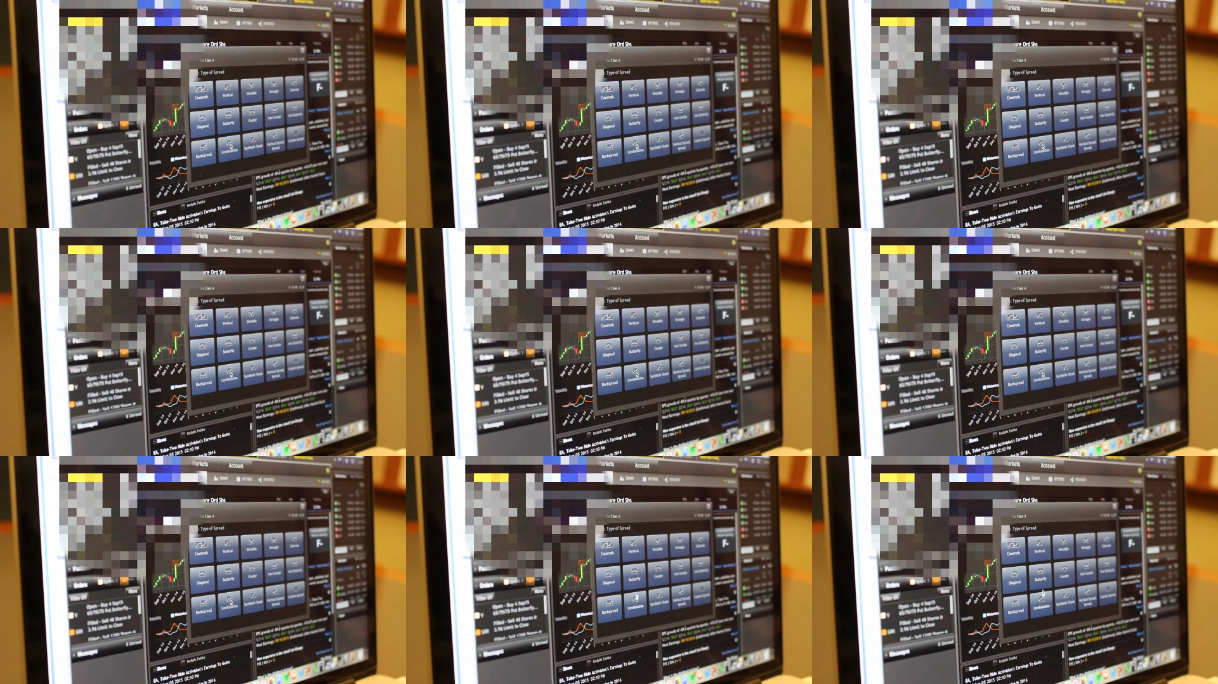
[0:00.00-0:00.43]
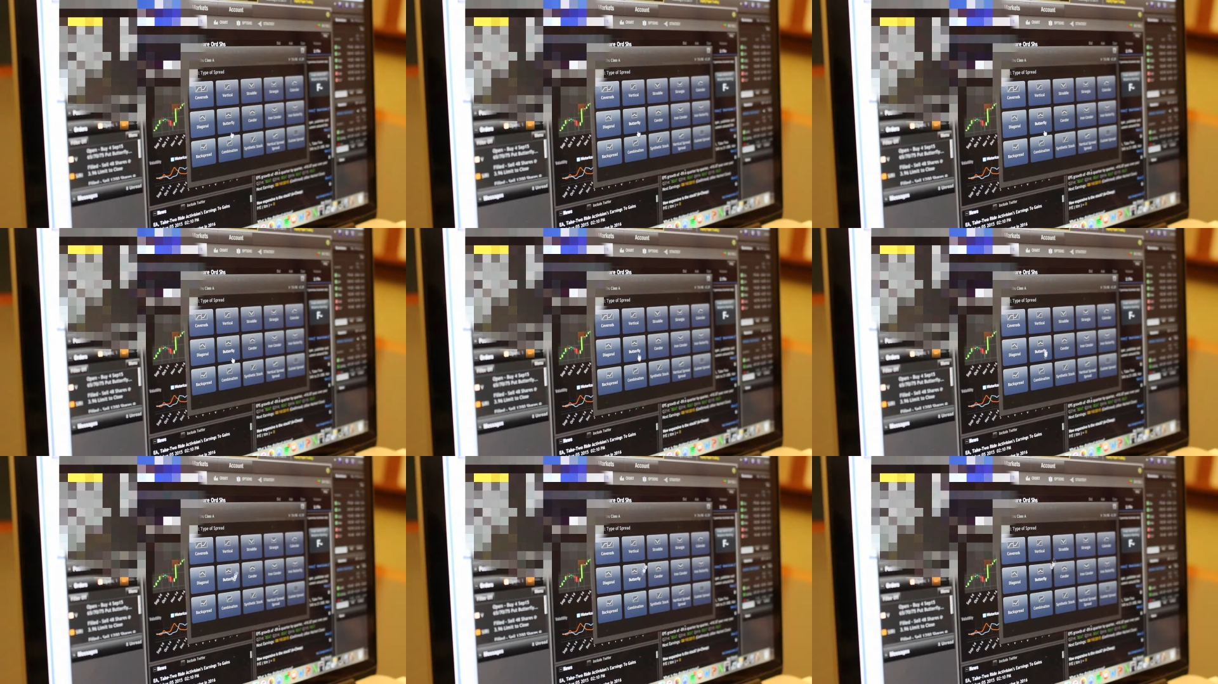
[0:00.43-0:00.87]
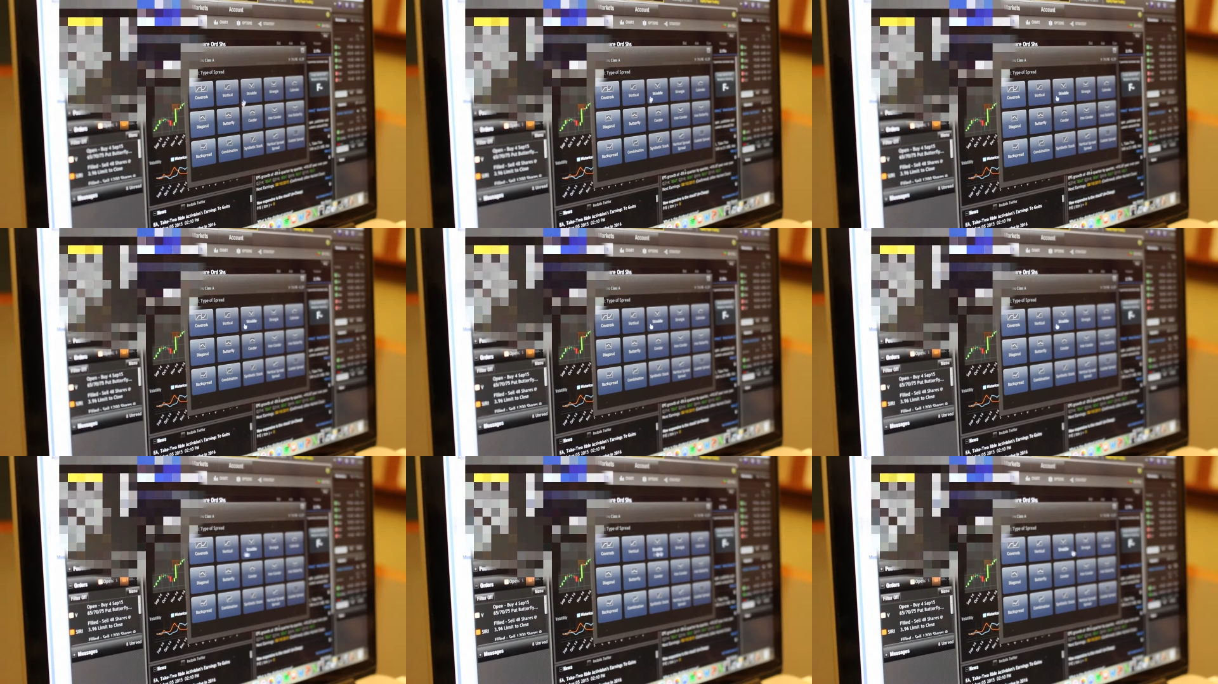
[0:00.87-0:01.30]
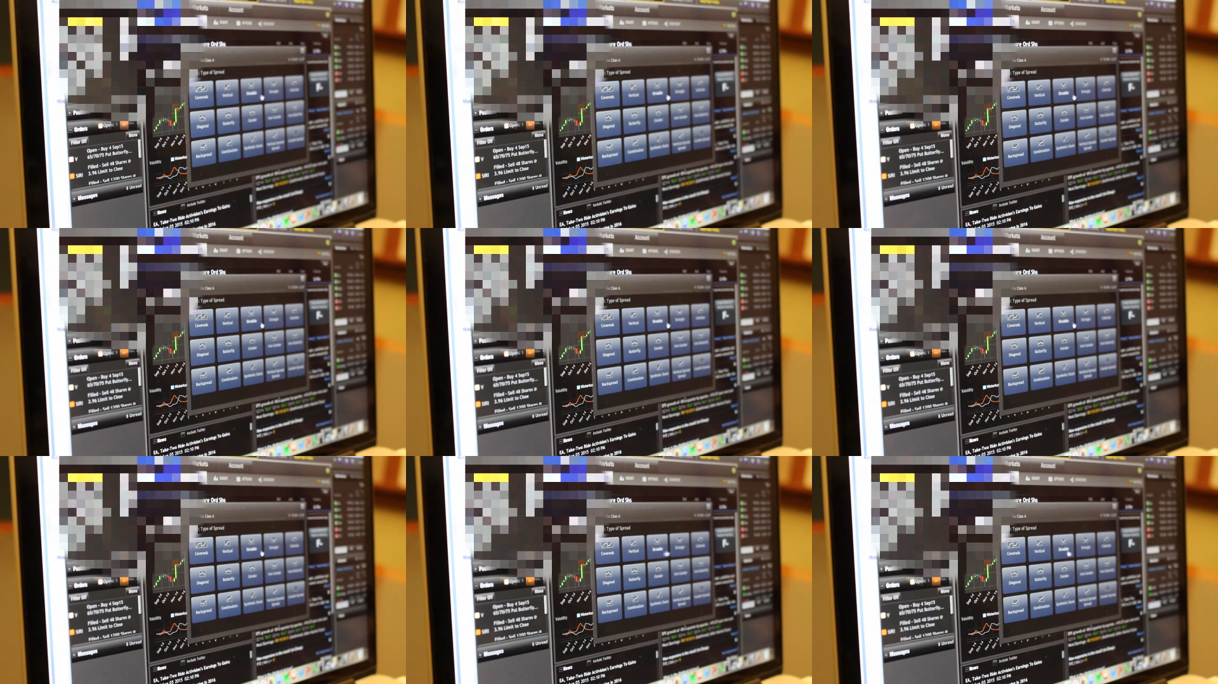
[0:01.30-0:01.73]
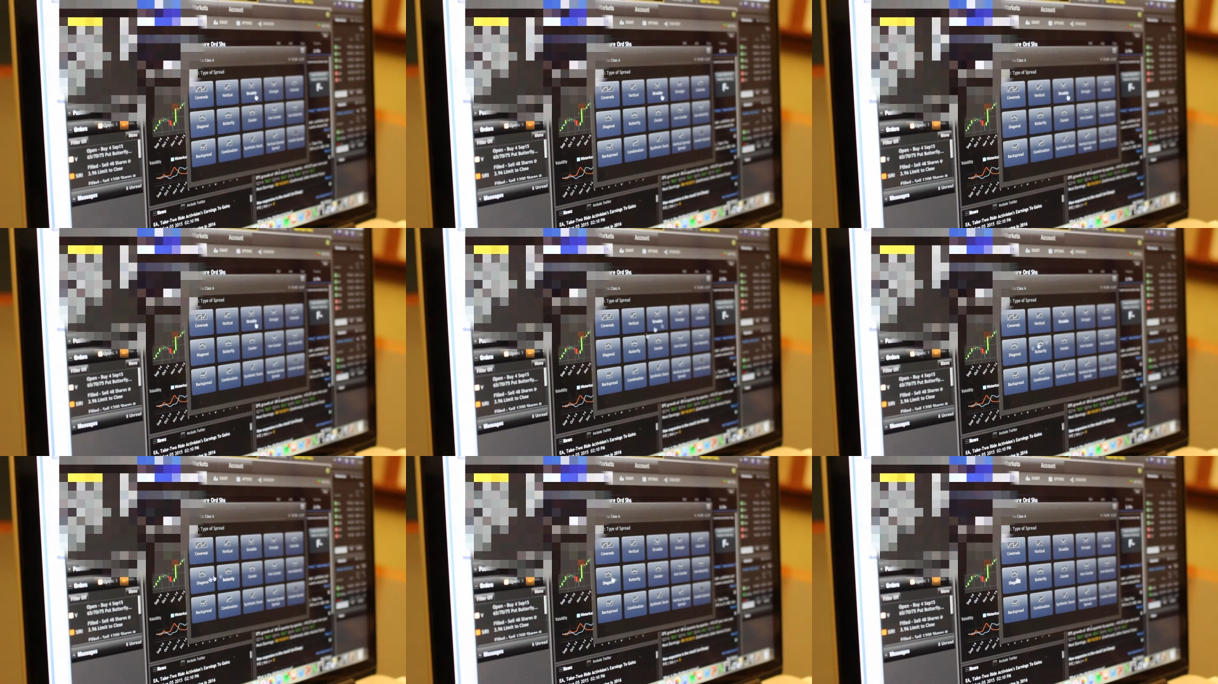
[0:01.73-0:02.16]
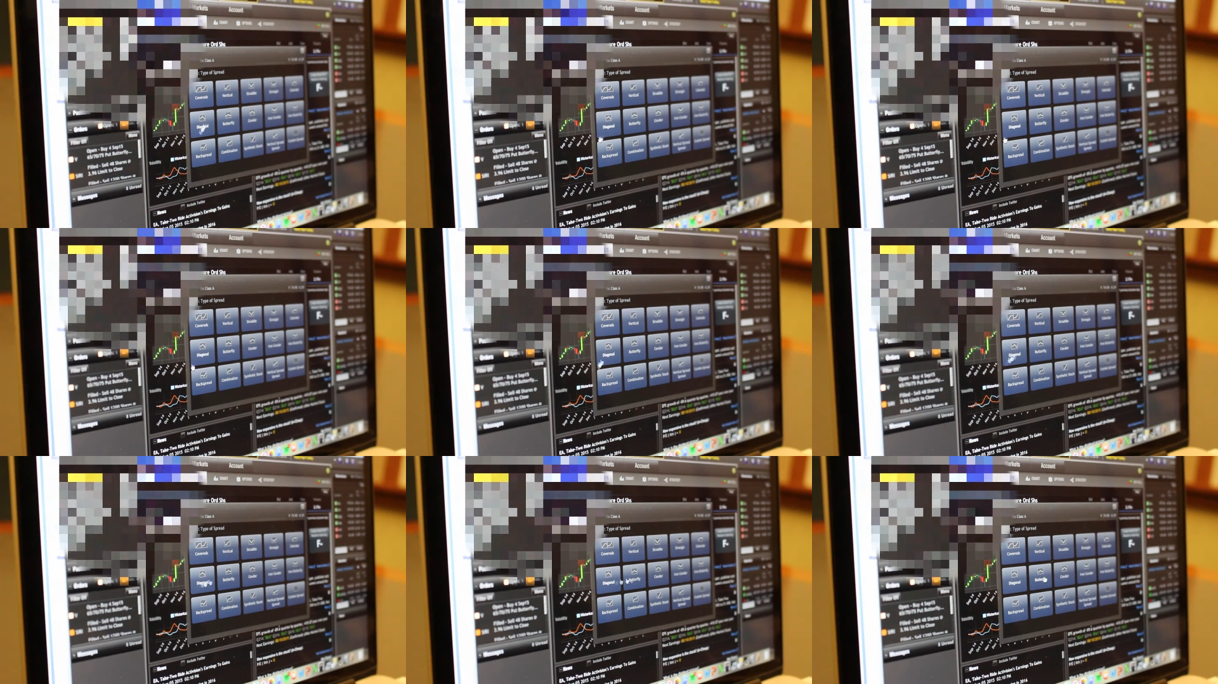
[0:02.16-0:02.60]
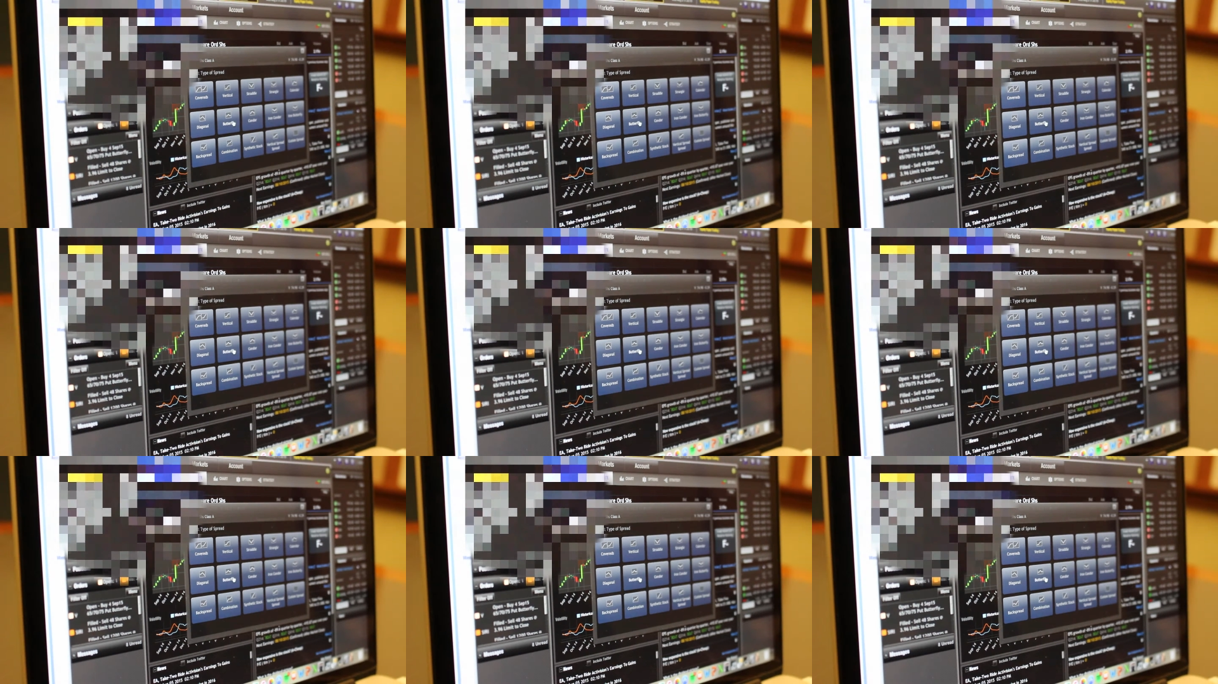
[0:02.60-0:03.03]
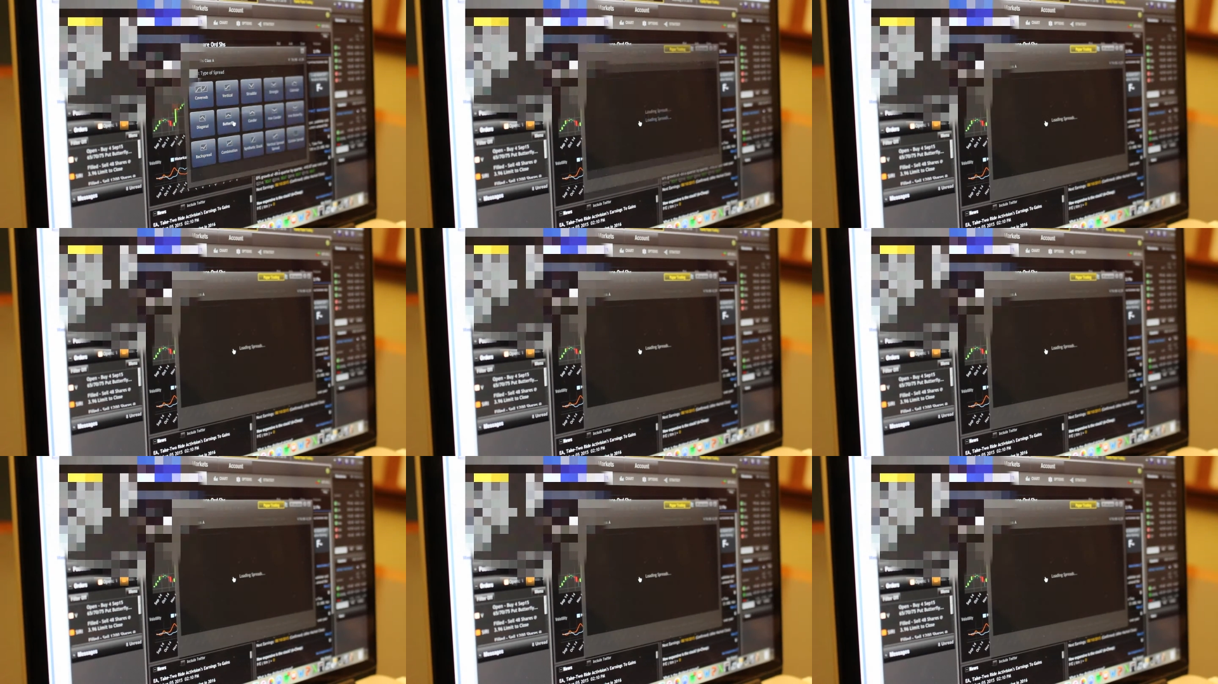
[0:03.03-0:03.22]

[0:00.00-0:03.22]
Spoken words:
Nobody's mouth can be seen.